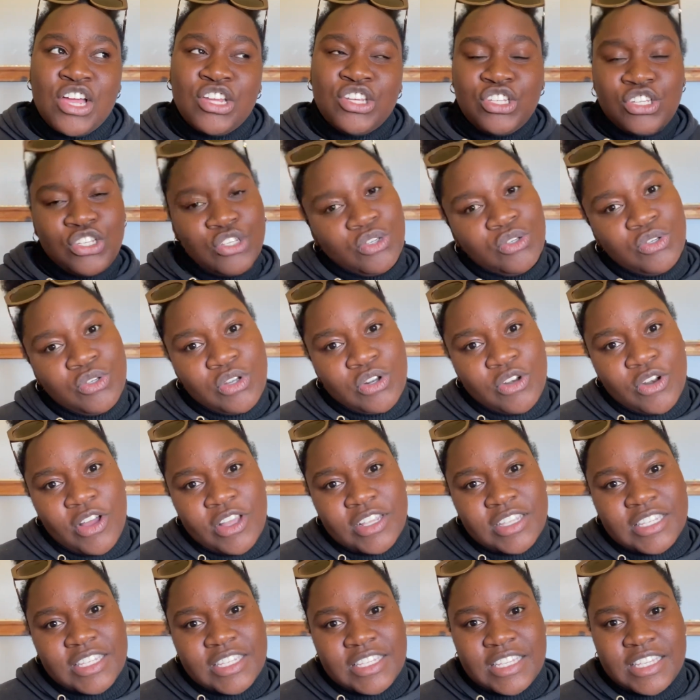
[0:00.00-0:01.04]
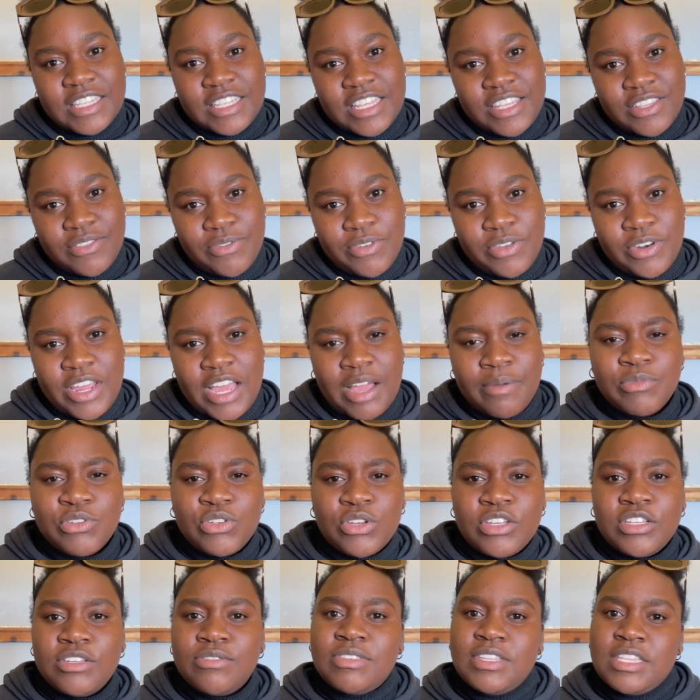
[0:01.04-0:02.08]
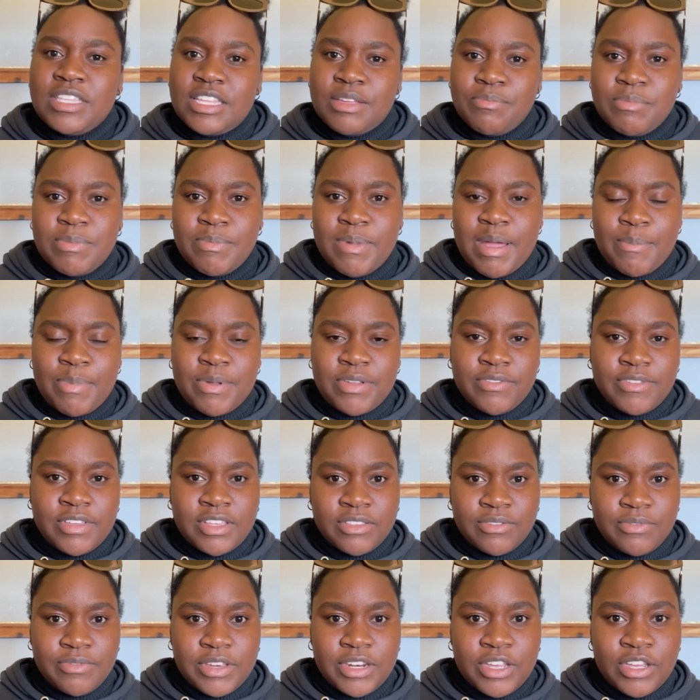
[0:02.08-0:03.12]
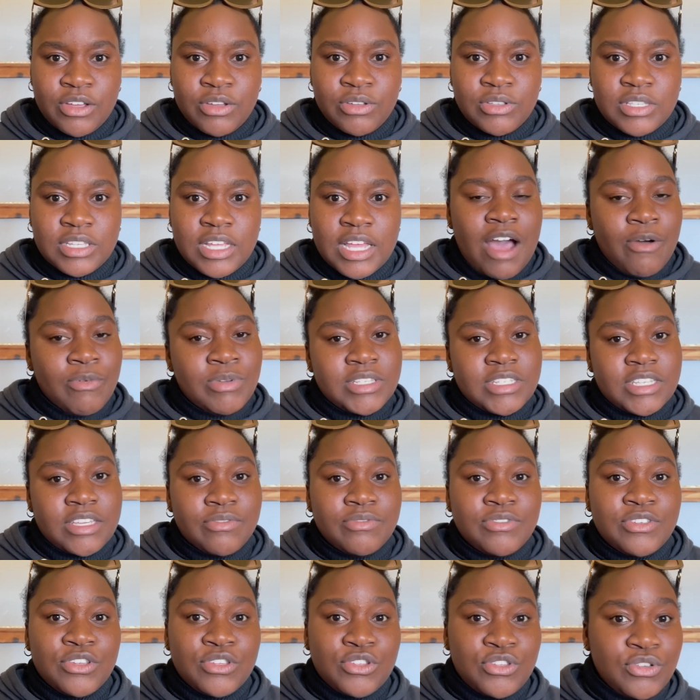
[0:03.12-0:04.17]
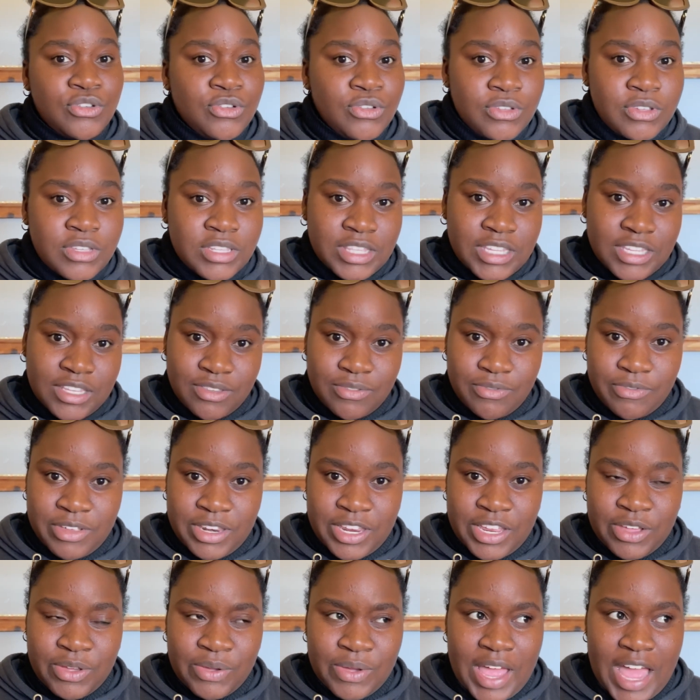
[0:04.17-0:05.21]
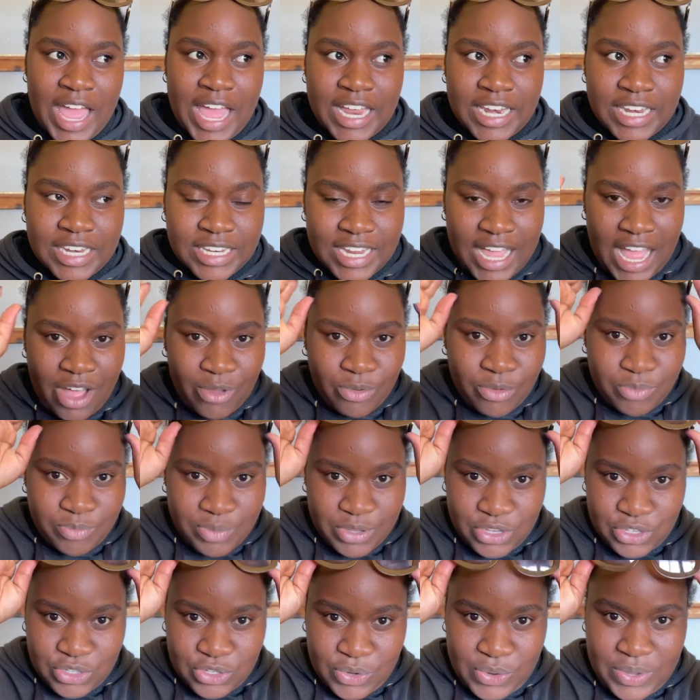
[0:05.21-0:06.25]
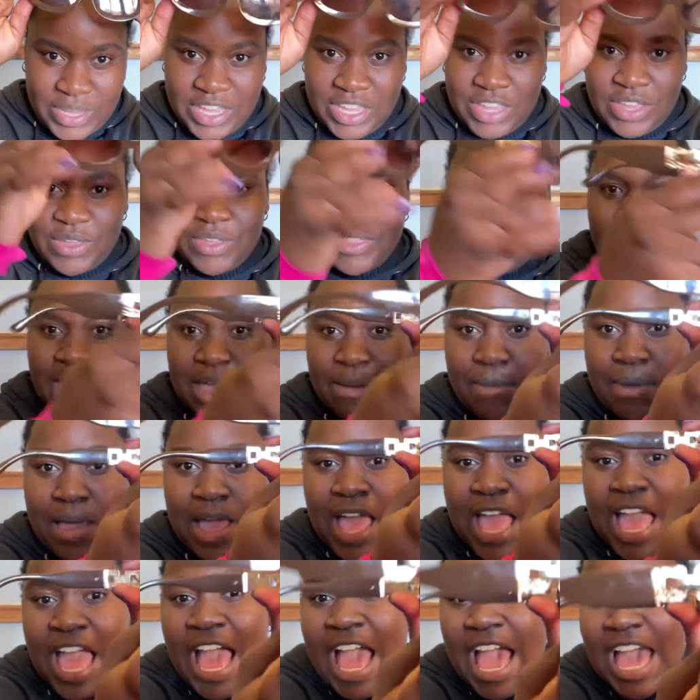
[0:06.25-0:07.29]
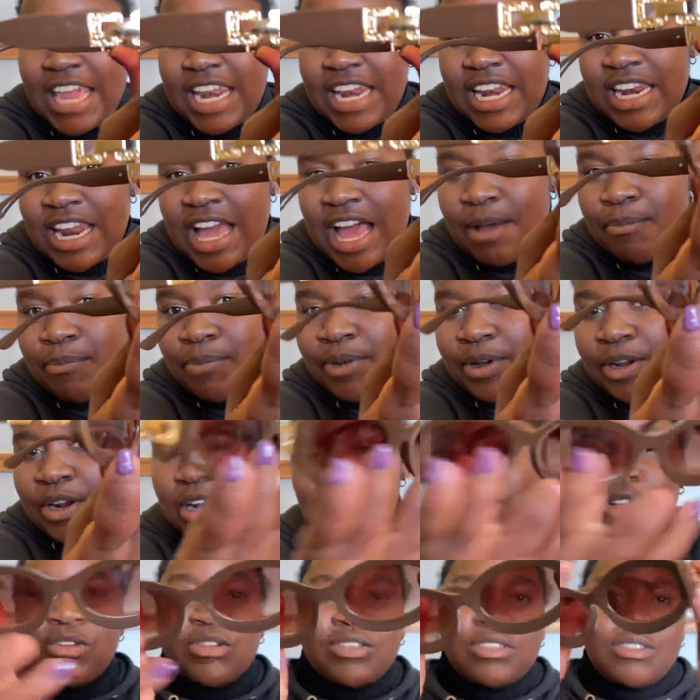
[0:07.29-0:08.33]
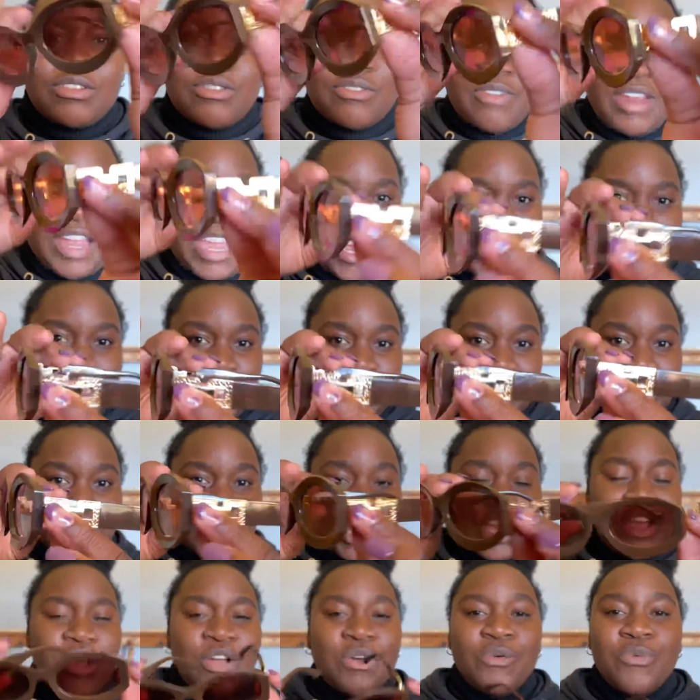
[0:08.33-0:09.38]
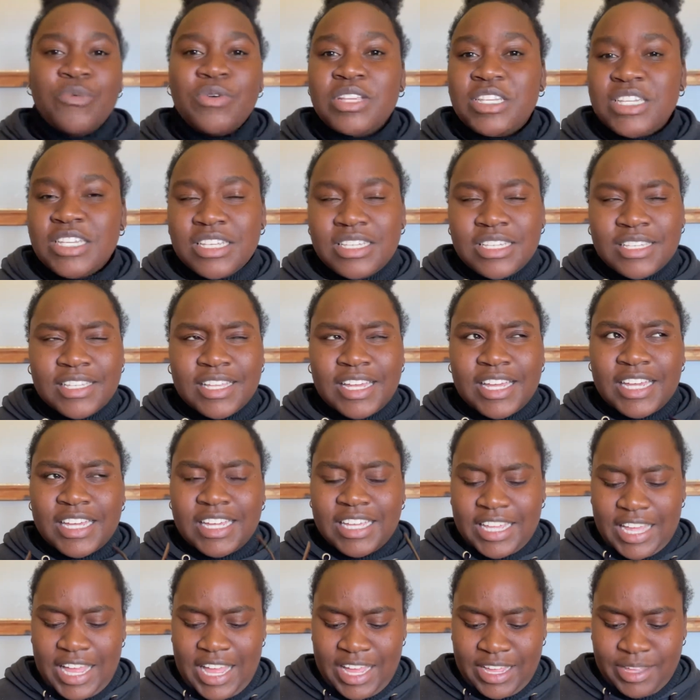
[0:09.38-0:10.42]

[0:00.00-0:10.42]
two glosses in this video. I'm sure you've seen them in my previous videos. I was gifted two in this video, and I will be showing you them at an upper closer range, which is like,